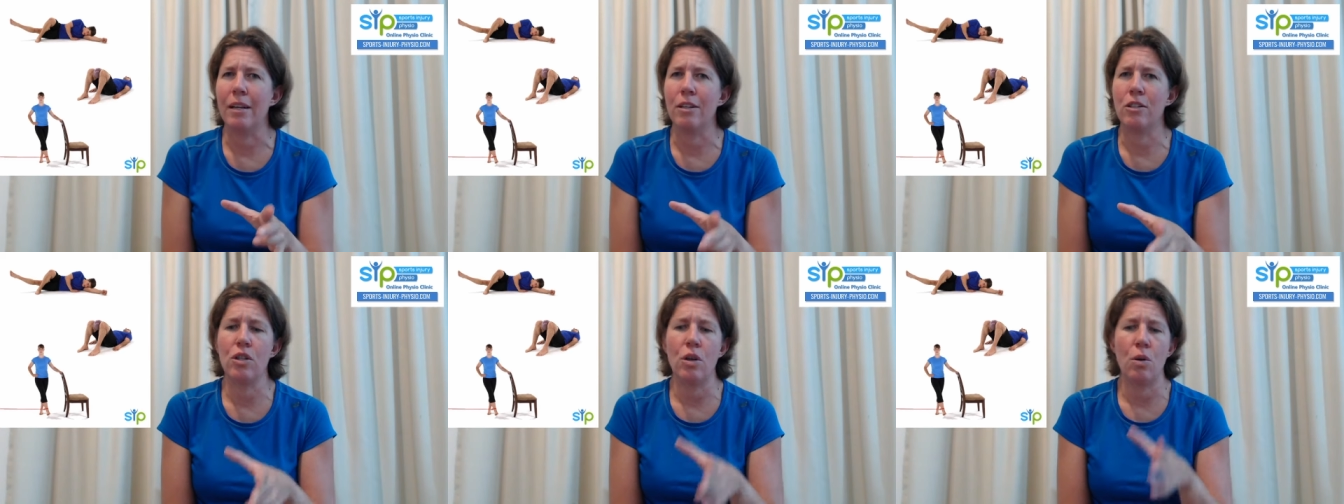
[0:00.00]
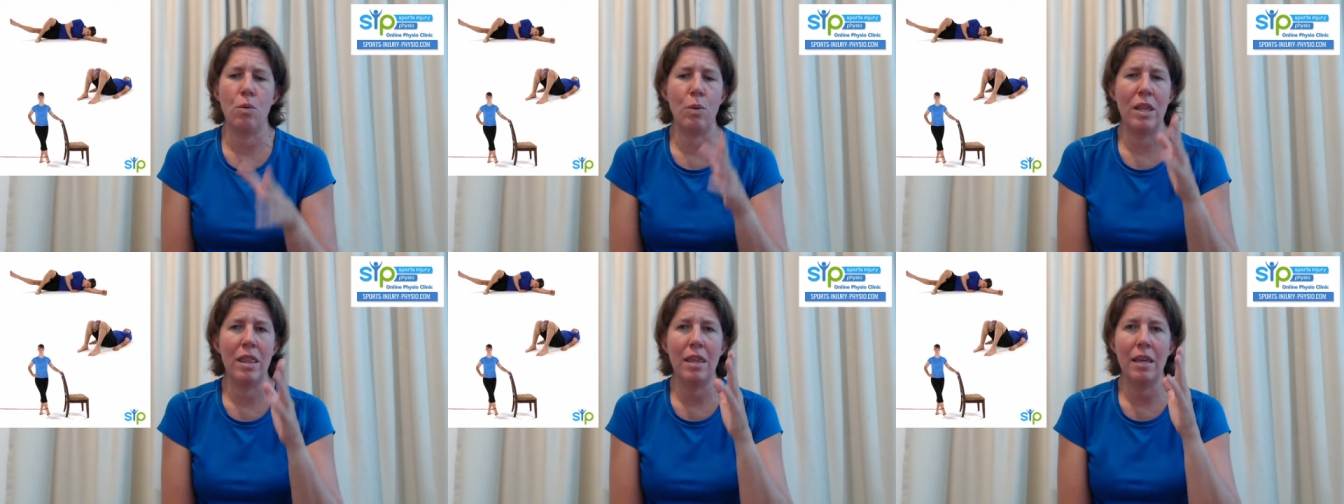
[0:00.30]
So
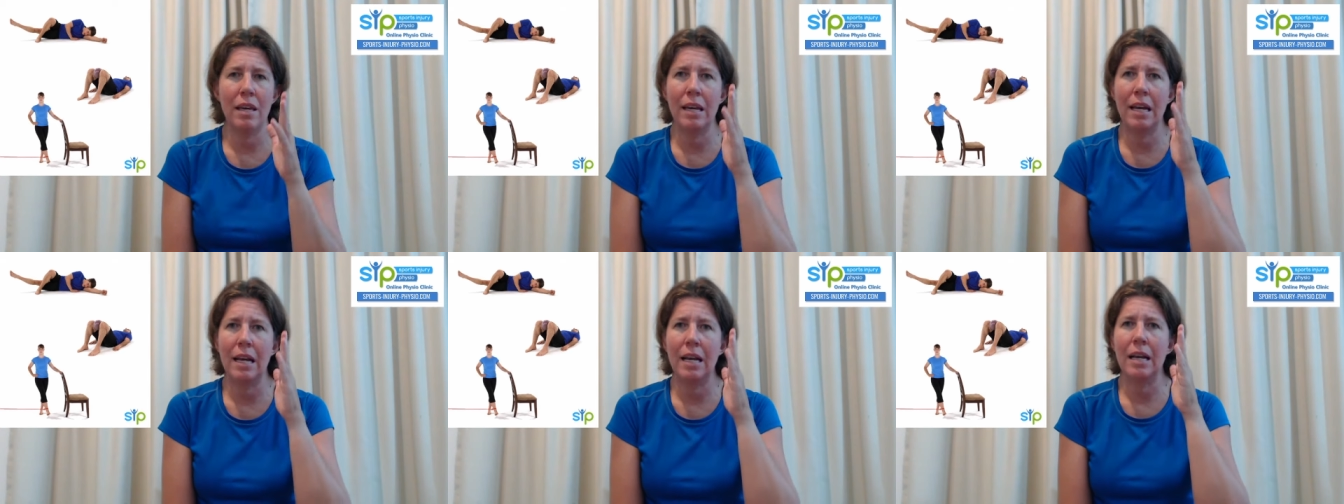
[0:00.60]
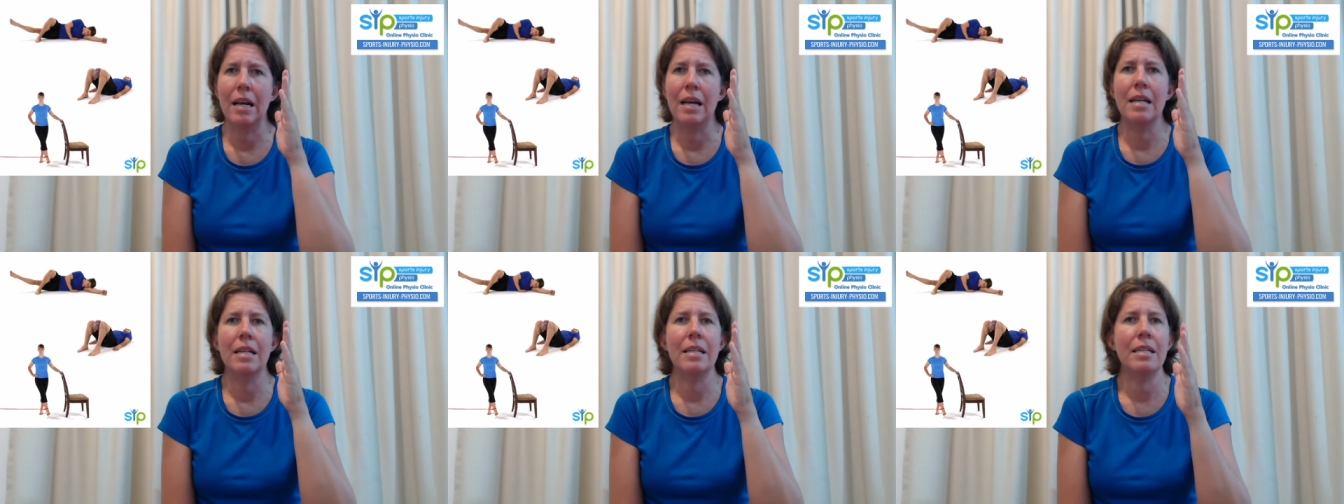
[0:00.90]
we're
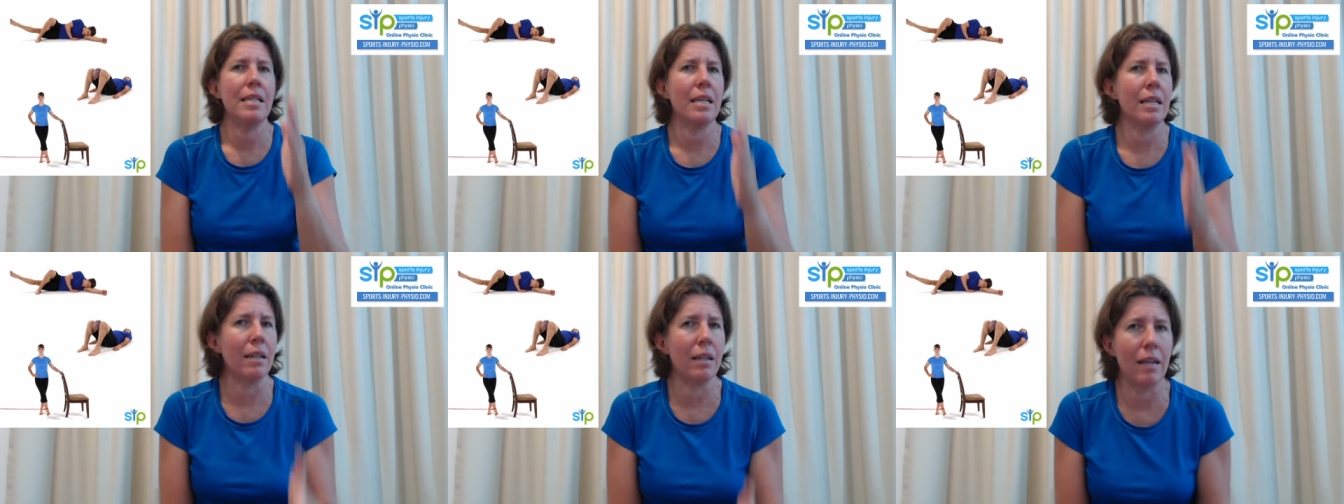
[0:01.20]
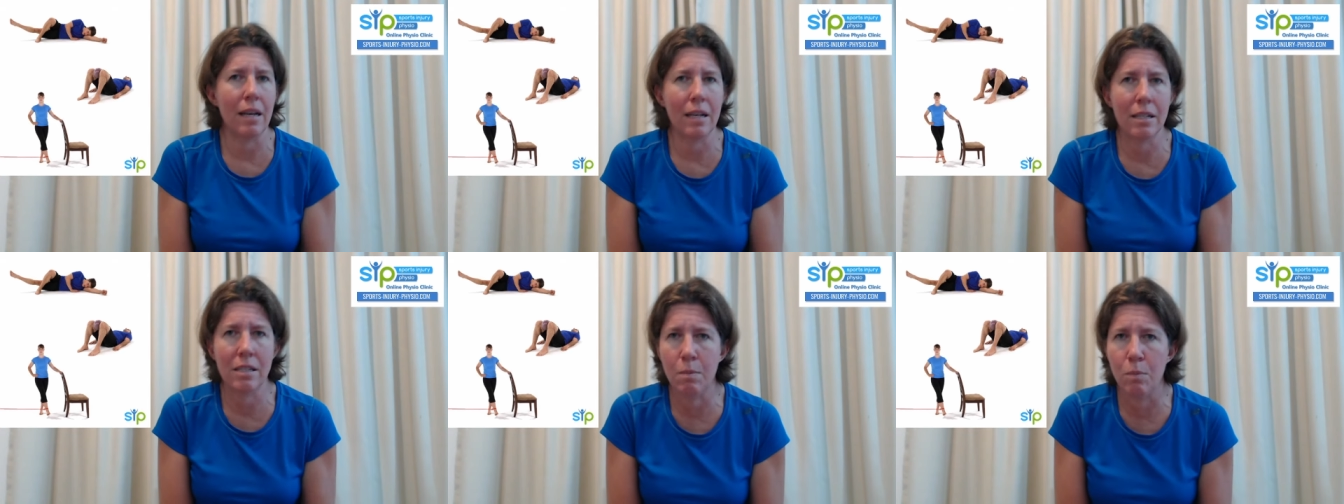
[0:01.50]
thinking single
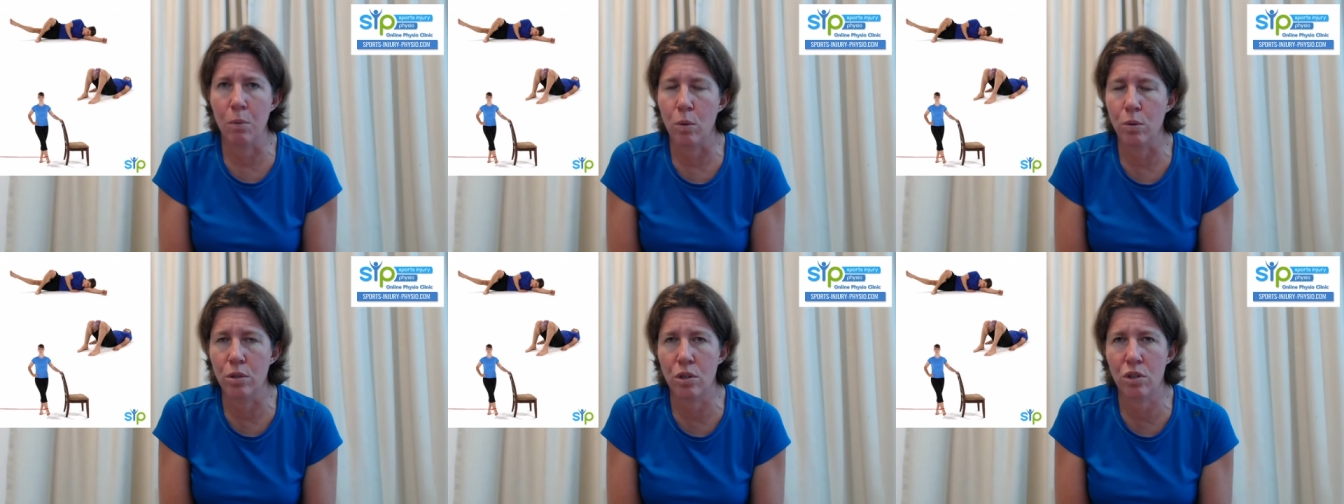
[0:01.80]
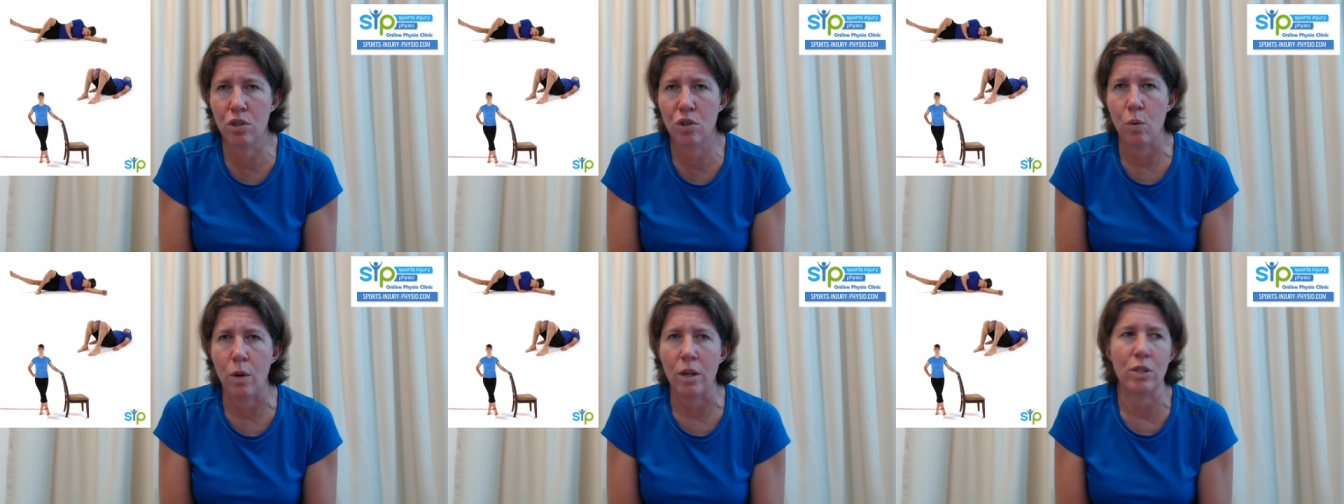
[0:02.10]
leg supported
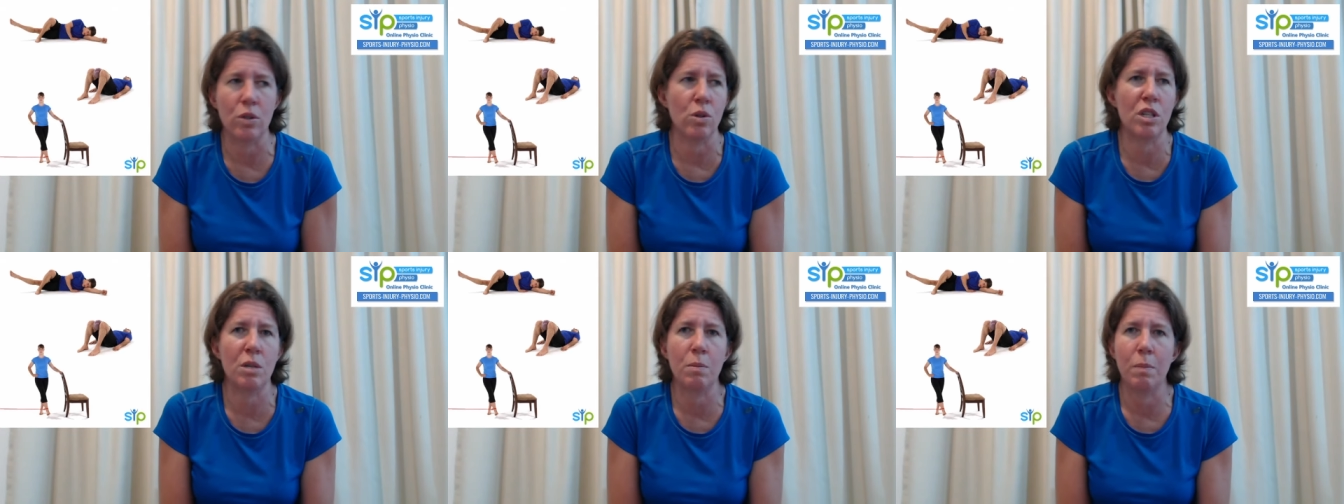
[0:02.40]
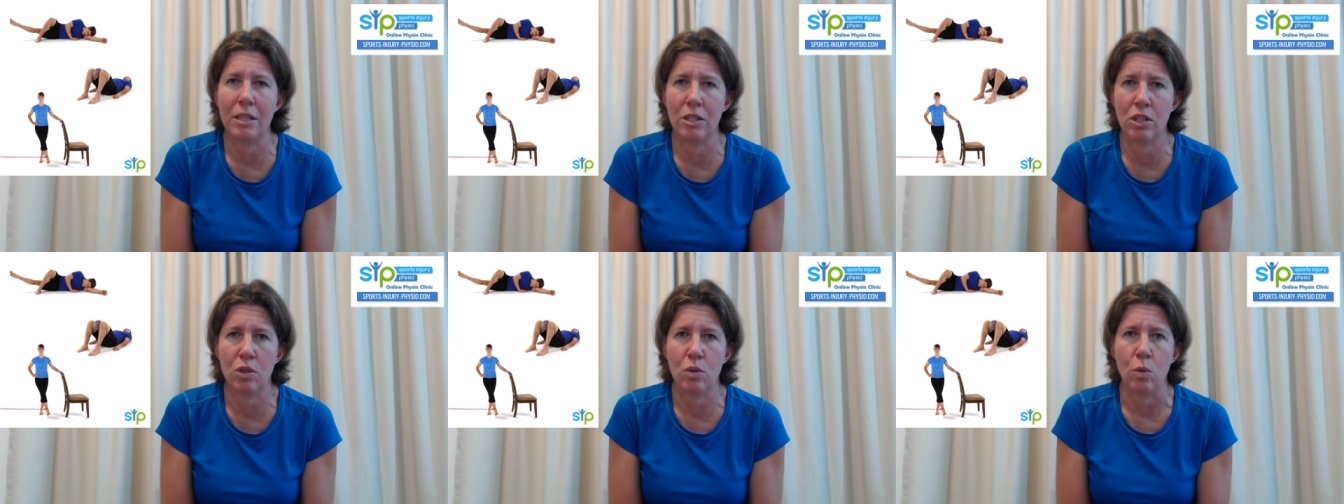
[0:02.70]
squats or
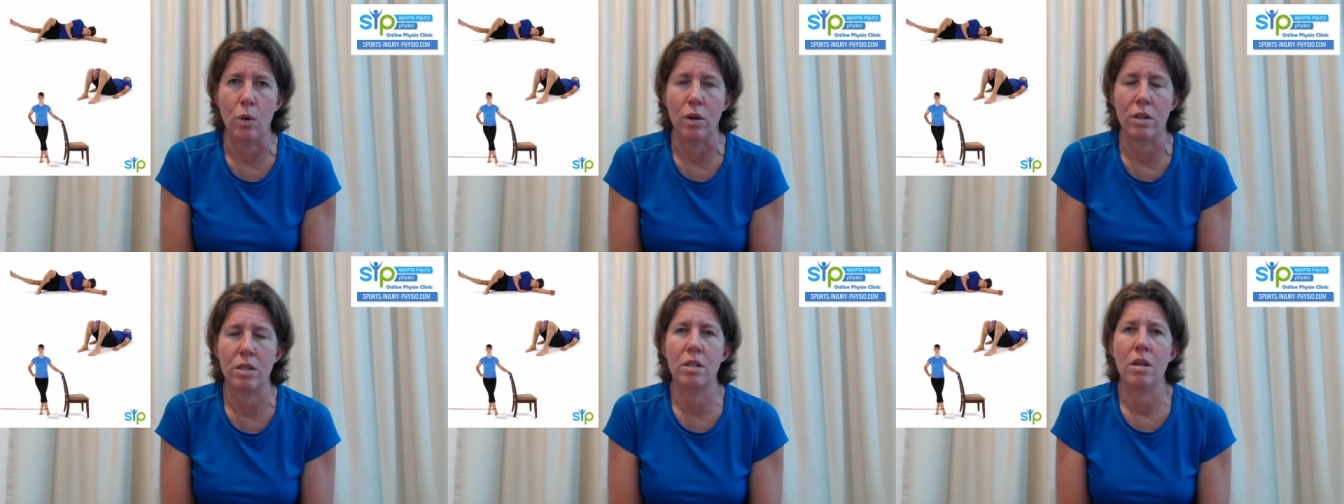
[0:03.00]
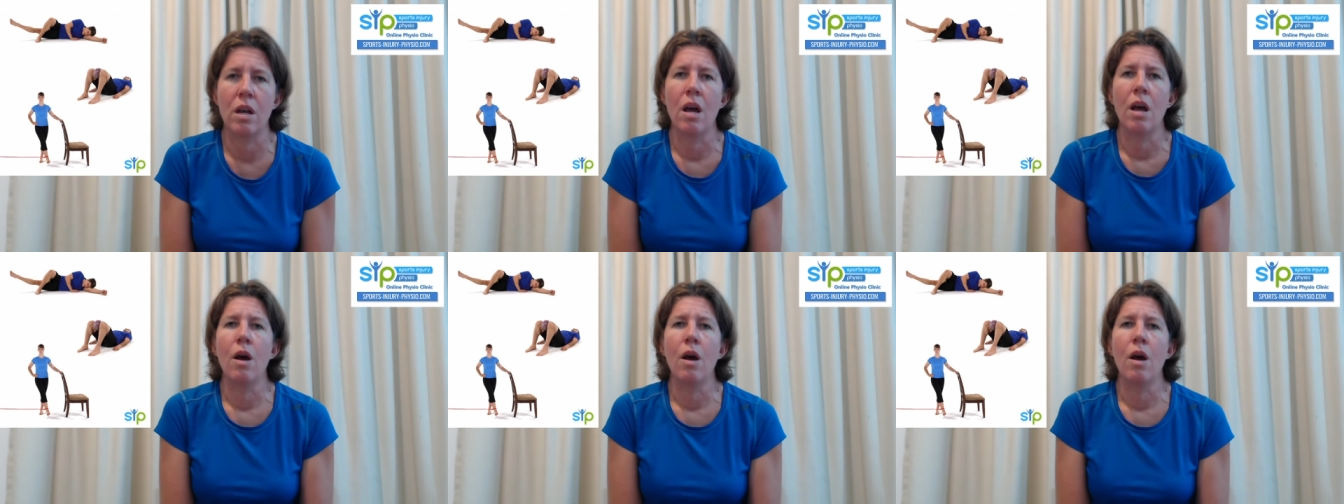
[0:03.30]
split squats.